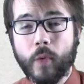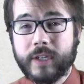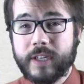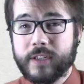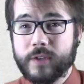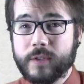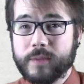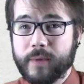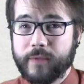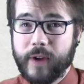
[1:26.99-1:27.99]
Watching students
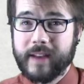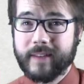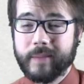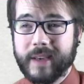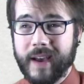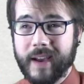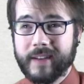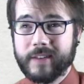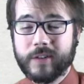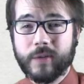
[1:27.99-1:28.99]
befriend and be
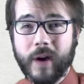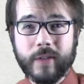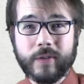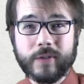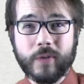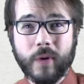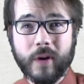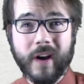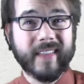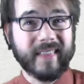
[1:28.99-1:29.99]
kind to others who
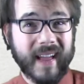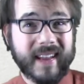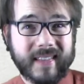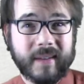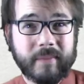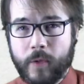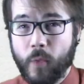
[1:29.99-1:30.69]
are unlike them.